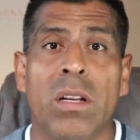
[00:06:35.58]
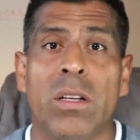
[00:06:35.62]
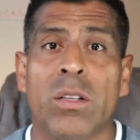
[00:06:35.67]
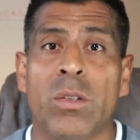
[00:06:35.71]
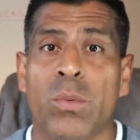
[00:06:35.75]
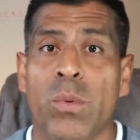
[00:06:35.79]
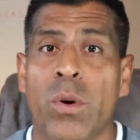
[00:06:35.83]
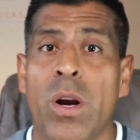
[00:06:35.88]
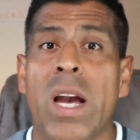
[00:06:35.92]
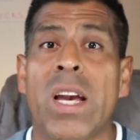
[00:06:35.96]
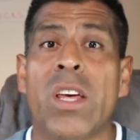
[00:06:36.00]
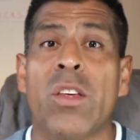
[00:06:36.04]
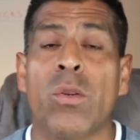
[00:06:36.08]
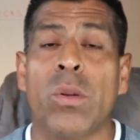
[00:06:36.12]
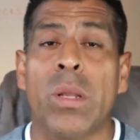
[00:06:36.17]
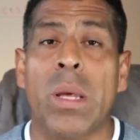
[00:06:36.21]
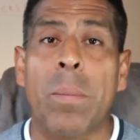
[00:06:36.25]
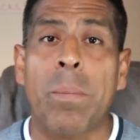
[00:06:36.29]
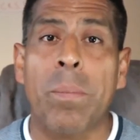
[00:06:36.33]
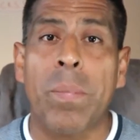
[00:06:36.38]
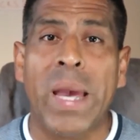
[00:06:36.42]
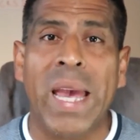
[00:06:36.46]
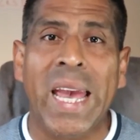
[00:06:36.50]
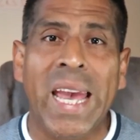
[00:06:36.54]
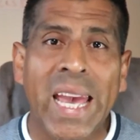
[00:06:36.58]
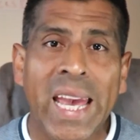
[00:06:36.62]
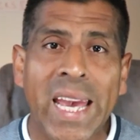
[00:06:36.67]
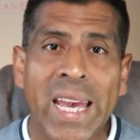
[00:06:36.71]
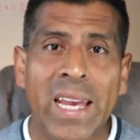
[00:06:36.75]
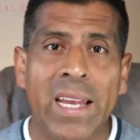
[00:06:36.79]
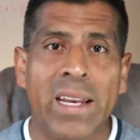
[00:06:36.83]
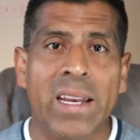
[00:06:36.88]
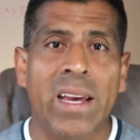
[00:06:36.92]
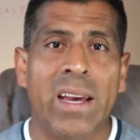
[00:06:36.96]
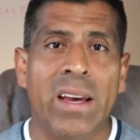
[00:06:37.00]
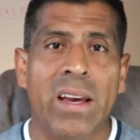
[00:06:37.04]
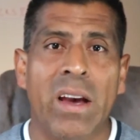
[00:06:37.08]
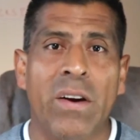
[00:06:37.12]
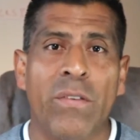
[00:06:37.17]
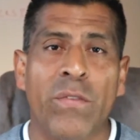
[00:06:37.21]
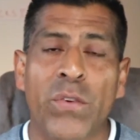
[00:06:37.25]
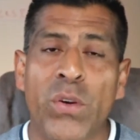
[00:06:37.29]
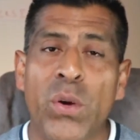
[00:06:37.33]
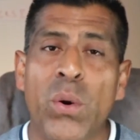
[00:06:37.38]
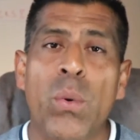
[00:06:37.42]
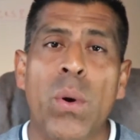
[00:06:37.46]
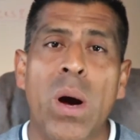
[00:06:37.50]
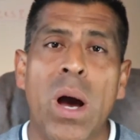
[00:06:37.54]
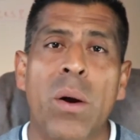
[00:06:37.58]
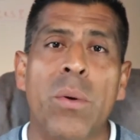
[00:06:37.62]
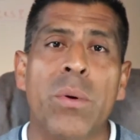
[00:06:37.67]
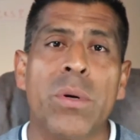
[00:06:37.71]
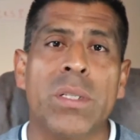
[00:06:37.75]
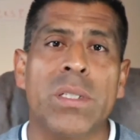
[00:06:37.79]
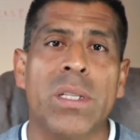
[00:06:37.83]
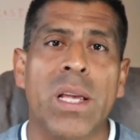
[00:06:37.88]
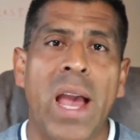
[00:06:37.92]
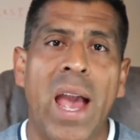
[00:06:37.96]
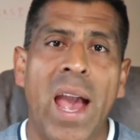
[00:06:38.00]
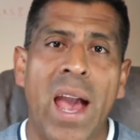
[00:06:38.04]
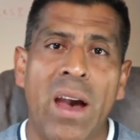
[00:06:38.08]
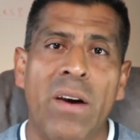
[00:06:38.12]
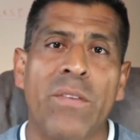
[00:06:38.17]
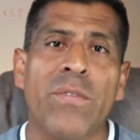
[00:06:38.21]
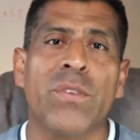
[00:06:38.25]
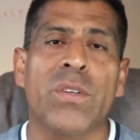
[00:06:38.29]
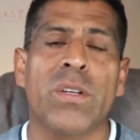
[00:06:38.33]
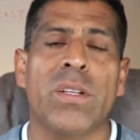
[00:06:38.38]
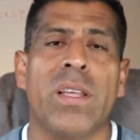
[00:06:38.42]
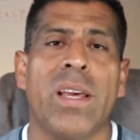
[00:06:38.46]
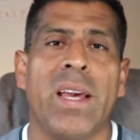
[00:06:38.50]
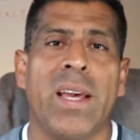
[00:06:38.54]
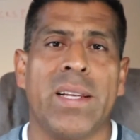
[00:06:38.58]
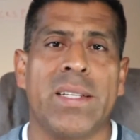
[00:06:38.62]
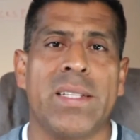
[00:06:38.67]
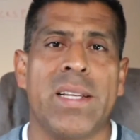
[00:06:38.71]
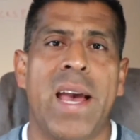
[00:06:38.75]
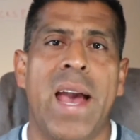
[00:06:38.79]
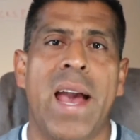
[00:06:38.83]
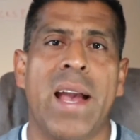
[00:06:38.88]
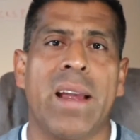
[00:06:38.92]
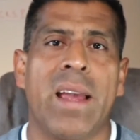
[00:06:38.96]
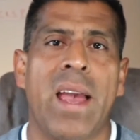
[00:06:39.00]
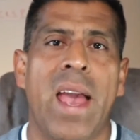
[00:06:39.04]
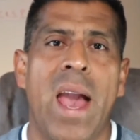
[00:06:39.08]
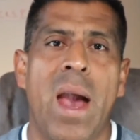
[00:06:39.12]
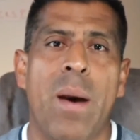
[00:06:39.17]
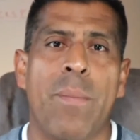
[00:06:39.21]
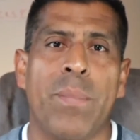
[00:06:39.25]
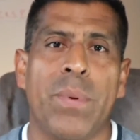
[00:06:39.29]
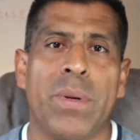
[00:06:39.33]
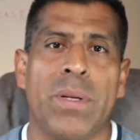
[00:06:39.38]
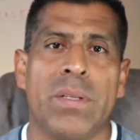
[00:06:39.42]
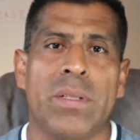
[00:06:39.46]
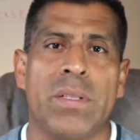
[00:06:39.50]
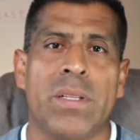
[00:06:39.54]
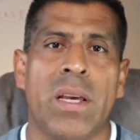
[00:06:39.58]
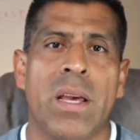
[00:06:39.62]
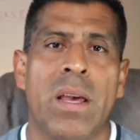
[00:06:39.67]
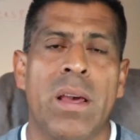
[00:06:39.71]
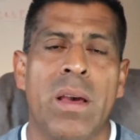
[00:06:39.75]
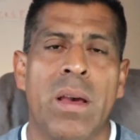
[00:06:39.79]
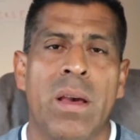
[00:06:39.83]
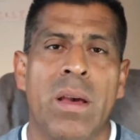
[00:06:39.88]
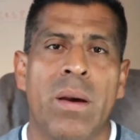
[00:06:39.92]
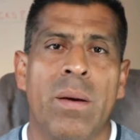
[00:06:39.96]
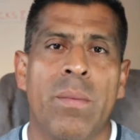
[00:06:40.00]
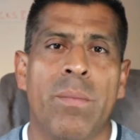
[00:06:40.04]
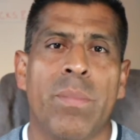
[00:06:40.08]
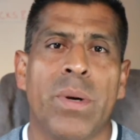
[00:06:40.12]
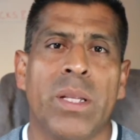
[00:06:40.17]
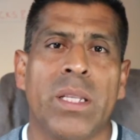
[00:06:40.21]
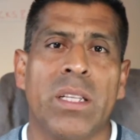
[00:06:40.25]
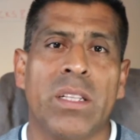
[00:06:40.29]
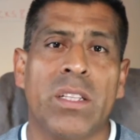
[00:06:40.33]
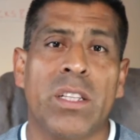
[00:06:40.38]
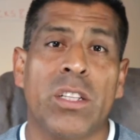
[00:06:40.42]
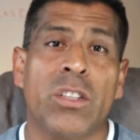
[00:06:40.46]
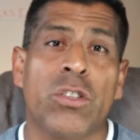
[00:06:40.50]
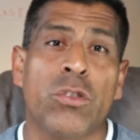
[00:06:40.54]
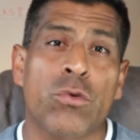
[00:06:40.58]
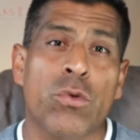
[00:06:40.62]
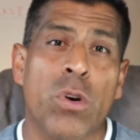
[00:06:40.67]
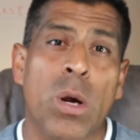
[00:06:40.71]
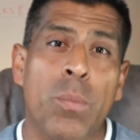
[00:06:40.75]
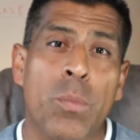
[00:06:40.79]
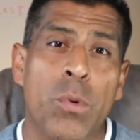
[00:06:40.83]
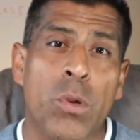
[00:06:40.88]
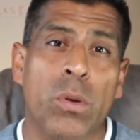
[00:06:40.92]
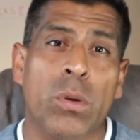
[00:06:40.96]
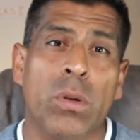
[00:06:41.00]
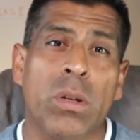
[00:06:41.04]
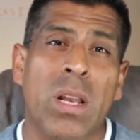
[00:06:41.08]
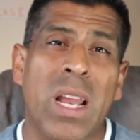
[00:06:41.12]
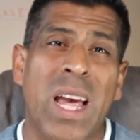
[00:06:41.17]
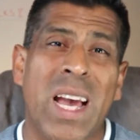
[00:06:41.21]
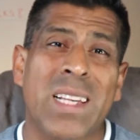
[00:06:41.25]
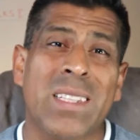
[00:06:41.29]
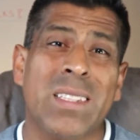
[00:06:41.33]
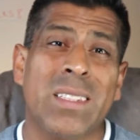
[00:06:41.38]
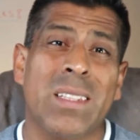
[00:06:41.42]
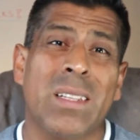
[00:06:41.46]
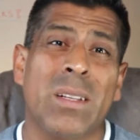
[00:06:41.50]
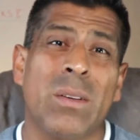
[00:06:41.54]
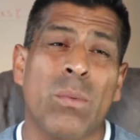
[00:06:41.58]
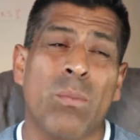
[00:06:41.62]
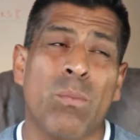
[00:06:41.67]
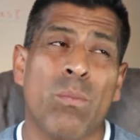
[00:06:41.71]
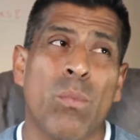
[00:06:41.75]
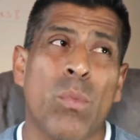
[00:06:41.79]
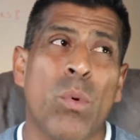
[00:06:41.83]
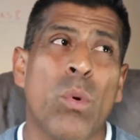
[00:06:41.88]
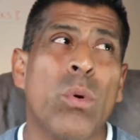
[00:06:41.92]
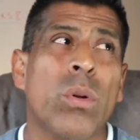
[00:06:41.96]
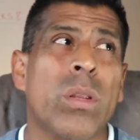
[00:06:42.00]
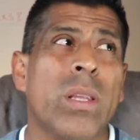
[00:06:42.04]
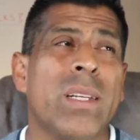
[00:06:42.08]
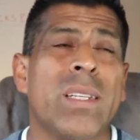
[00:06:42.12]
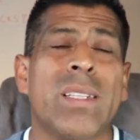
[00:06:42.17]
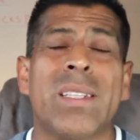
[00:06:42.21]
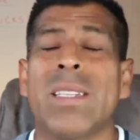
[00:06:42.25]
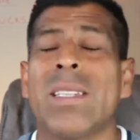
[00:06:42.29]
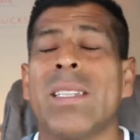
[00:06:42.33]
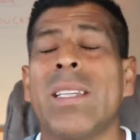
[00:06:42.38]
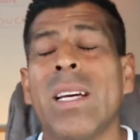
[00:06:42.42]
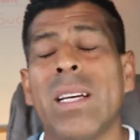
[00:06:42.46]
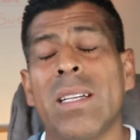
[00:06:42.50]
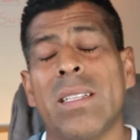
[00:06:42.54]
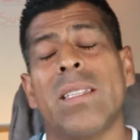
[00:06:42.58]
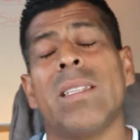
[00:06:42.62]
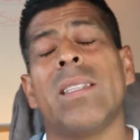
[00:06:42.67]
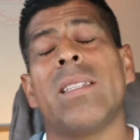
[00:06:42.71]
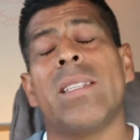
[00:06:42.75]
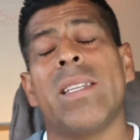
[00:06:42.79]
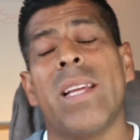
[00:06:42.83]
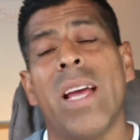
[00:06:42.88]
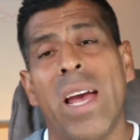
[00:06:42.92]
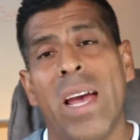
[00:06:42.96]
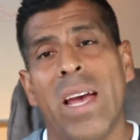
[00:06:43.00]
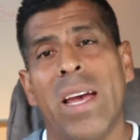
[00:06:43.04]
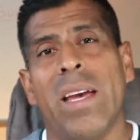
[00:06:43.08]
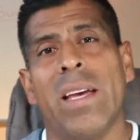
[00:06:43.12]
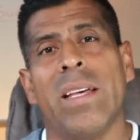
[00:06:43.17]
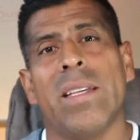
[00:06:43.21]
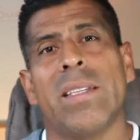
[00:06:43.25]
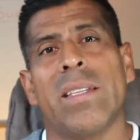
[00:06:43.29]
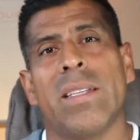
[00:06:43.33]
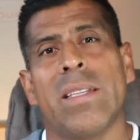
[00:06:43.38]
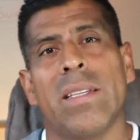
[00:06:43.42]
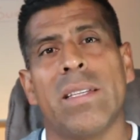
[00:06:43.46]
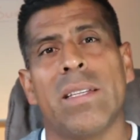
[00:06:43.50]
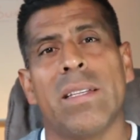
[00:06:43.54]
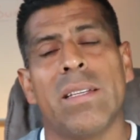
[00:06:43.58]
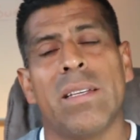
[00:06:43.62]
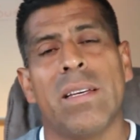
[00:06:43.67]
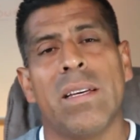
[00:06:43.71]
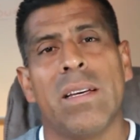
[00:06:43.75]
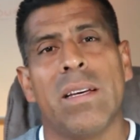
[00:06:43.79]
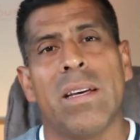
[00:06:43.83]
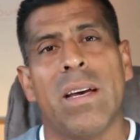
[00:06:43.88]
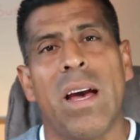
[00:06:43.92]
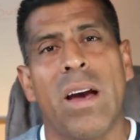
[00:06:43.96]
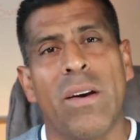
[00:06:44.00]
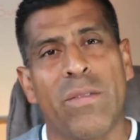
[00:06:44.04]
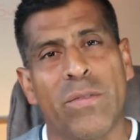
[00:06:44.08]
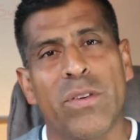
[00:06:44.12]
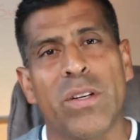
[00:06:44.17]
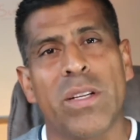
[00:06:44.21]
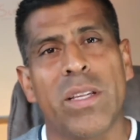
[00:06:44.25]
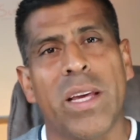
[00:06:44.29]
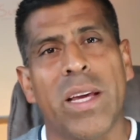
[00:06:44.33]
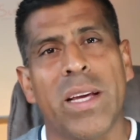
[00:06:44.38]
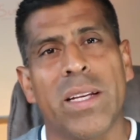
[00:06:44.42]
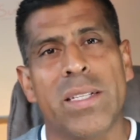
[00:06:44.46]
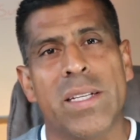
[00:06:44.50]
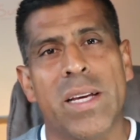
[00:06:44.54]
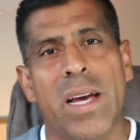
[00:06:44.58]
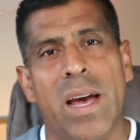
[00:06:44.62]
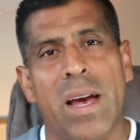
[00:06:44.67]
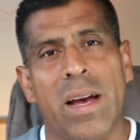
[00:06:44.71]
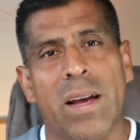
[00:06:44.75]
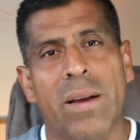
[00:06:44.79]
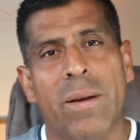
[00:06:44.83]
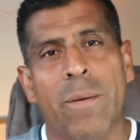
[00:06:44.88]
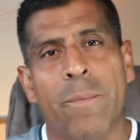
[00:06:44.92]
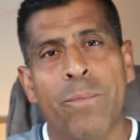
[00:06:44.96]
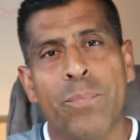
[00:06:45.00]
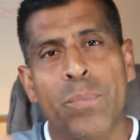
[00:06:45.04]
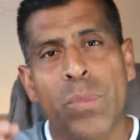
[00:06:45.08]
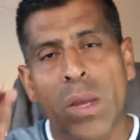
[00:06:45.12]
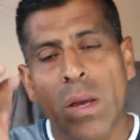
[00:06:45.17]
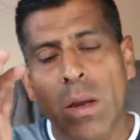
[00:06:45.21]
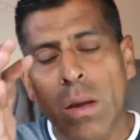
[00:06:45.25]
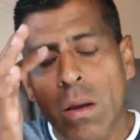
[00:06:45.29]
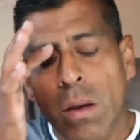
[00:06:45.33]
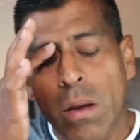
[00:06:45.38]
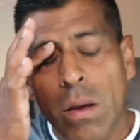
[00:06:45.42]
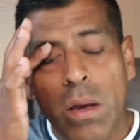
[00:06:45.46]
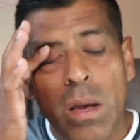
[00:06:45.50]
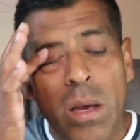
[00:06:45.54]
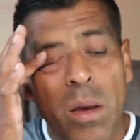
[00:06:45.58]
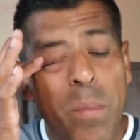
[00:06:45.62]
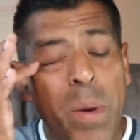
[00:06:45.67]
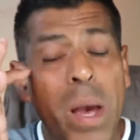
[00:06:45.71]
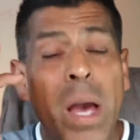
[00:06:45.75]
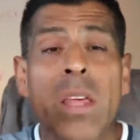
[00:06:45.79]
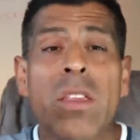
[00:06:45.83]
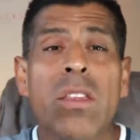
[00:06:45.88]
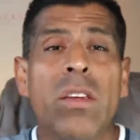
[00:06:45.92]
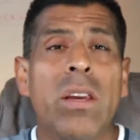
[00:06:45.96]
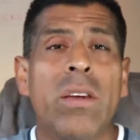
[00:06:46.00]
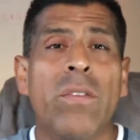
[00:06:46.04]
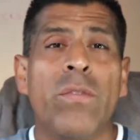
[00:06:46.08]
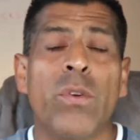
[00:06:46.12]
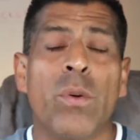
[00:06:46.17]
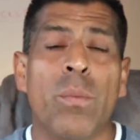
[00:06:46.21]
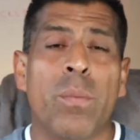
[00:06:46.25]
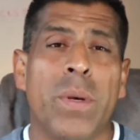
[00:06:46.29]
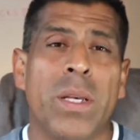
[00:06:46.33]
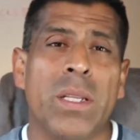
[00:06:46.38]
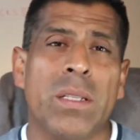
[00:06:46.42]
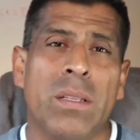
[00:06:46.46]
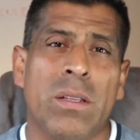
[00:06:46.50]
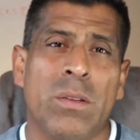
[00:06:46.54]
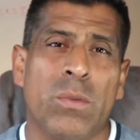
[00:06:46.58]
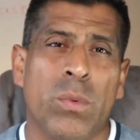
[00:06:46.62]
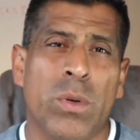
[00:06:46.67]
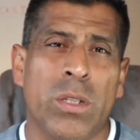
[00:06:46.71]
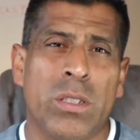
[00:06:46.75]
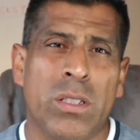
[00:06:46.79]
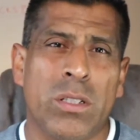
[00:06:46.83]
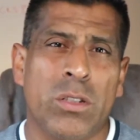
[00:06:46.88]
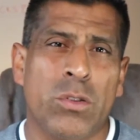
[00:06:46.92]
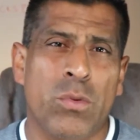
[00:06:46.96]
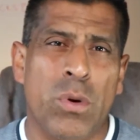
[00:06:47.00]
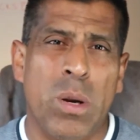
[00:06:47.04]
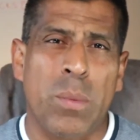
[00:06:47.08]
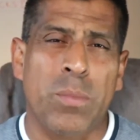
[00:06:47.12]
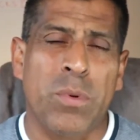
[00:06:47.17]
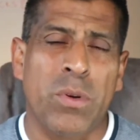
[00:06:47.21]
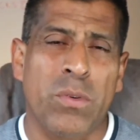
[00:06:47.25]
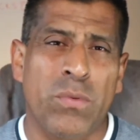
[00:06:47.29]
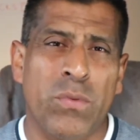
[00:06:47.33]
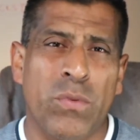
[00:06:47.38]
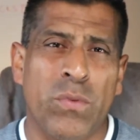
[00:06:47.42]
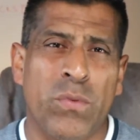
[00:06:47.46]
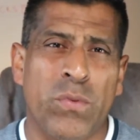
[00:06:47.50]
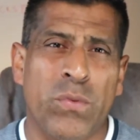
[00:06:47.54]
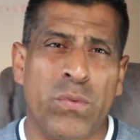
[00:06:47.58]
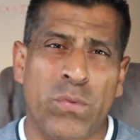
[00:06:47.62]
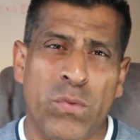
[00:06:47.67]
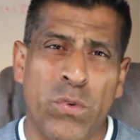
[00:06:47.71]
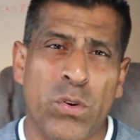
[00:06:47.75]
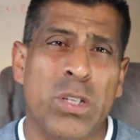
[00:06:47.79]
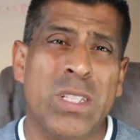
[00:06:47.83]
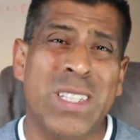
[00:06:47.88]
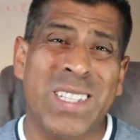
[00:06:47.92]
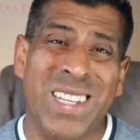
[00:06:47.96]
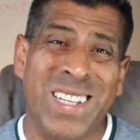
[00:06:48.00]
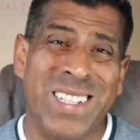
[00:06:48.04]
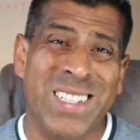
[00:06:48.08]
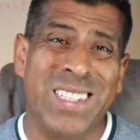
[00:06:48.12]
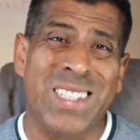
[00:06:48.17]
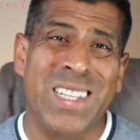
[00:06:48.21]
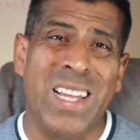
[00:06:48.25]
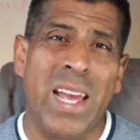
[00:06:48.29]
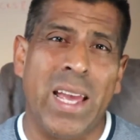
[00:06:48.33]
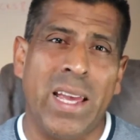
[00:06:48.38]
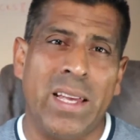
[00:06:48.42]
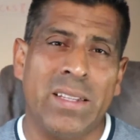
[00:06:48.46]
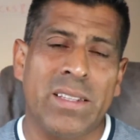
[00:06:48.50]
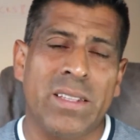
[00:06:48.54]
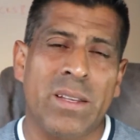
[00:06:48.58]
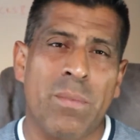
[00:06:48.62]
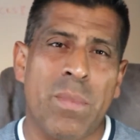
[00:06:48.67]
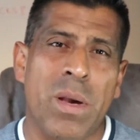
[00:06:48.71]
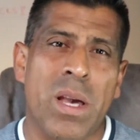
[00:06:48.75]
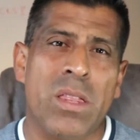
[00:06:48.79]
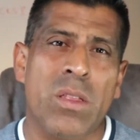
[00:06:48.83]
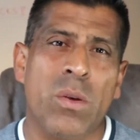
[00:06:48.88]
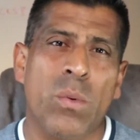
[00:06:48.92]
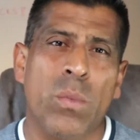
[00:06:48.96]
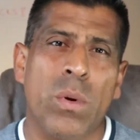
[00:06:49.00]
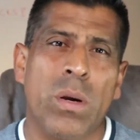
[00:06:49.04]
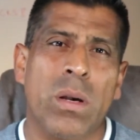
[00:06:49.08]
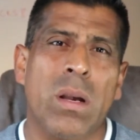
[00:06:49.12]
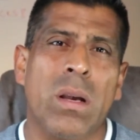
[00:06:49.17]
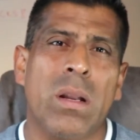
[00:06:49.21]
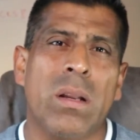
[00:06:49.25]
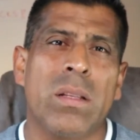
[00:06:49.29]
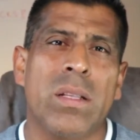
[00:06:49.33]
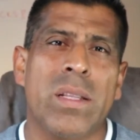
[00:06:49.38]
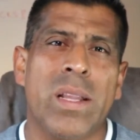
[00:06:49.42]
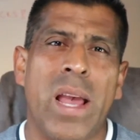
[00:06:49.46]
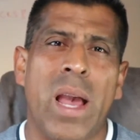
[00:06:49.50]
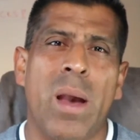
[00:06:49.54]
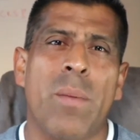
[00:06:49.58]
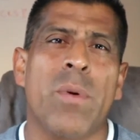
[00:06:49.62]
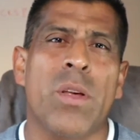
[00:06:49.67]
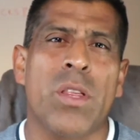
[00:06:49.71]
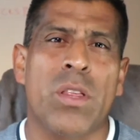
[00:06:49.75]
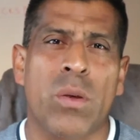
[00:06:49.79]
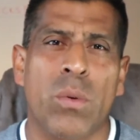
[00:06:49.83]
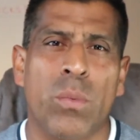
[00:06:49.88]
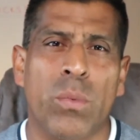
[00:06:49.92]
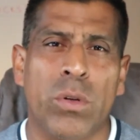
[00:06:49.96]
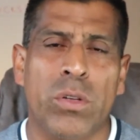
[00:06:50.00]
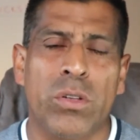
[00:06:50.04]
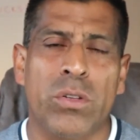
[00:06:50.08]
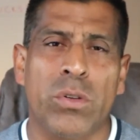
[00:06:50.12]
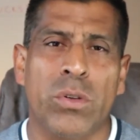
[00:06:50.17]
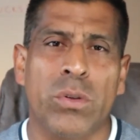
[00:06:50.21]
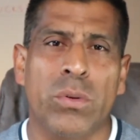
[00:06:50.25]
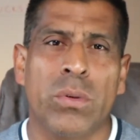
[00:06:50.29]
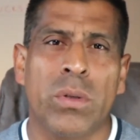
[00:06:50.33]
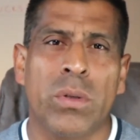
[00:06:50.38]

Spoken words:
were actually paid a few hours after the attack happened. But the disruption lasted more than 6 days after the attack. Imagine if your business was disrupted for 6 days. Imagine what kind of damage it would do.